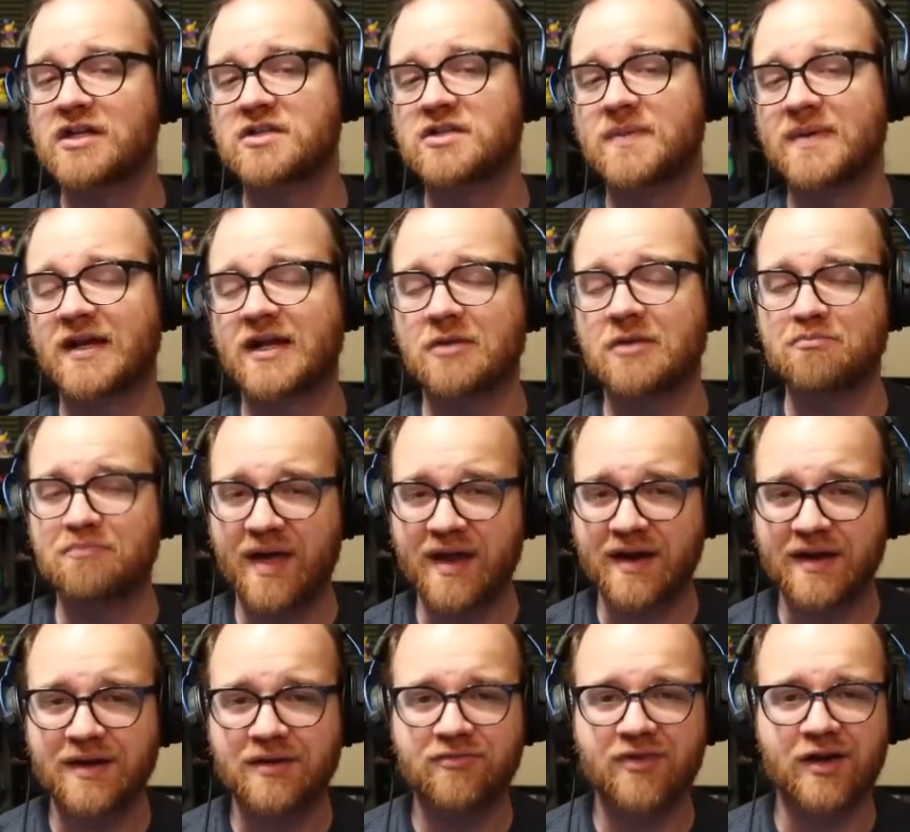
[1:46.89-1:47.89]
to be a
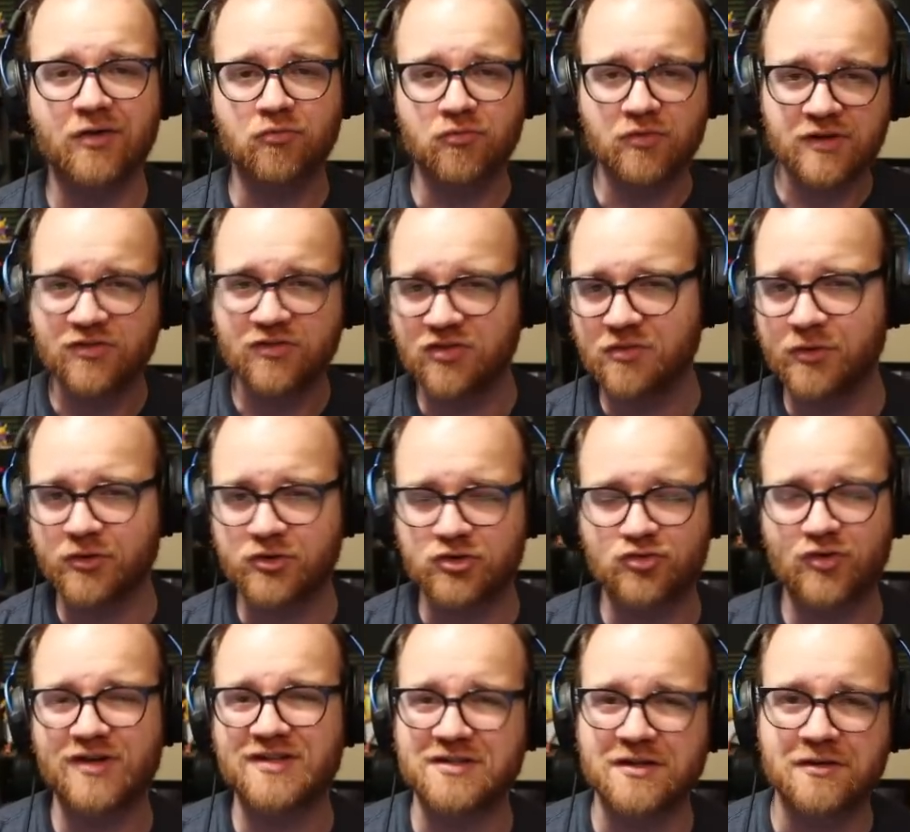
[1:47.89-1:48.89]
competitive and reasonable
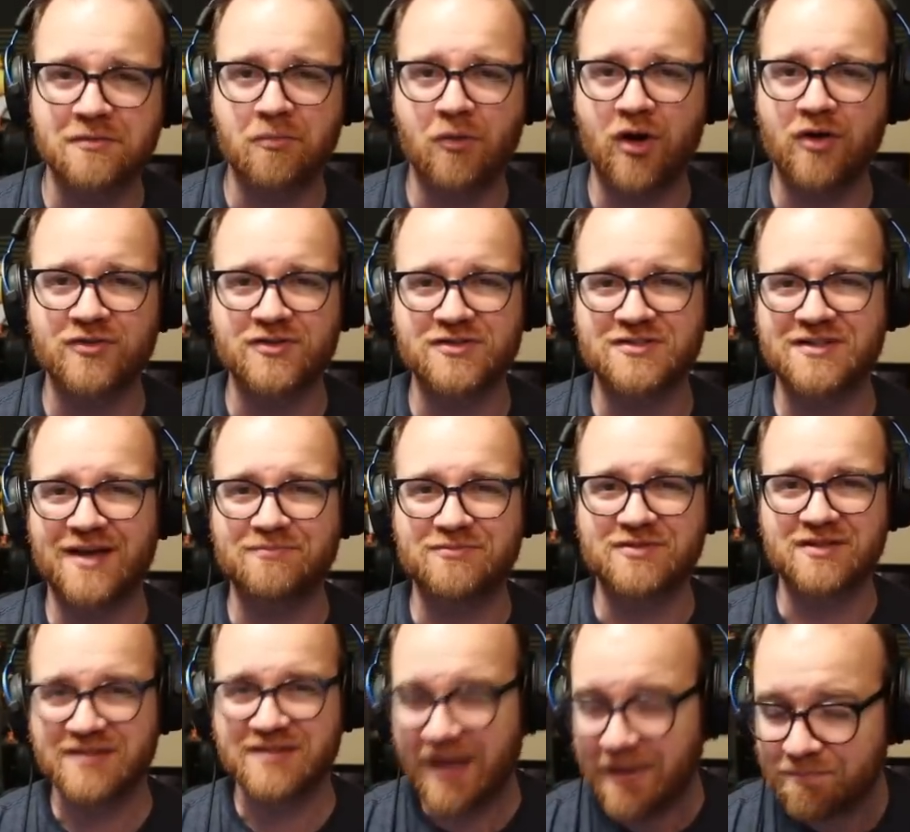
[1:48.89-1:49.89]
choice in Marvel
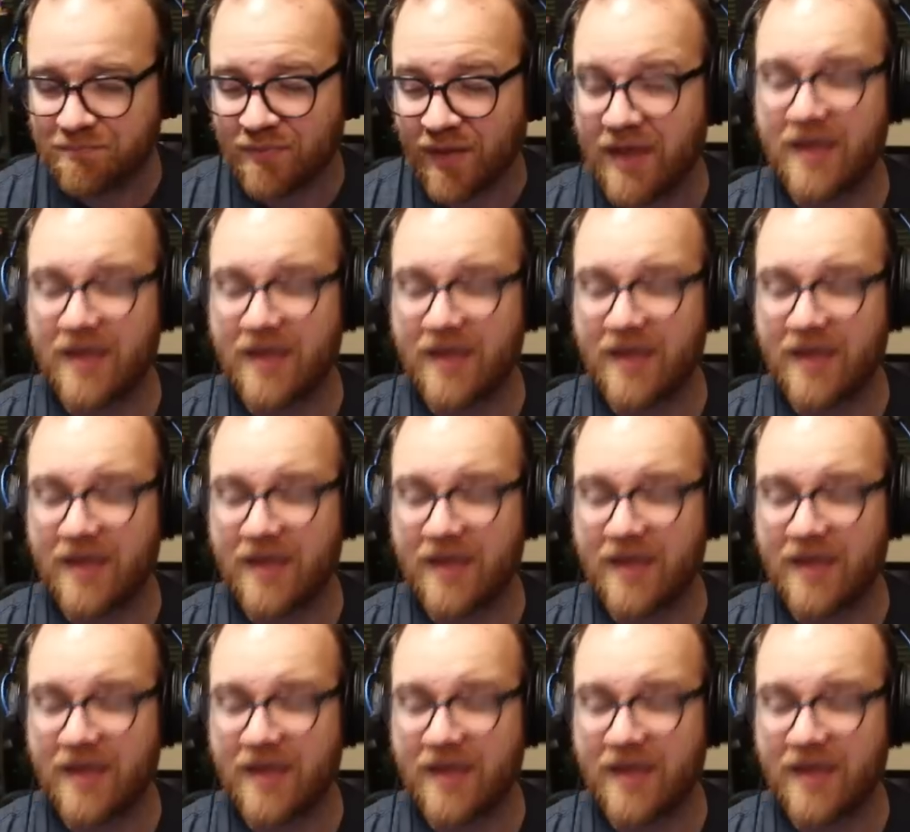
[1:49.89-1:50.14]
Snap today.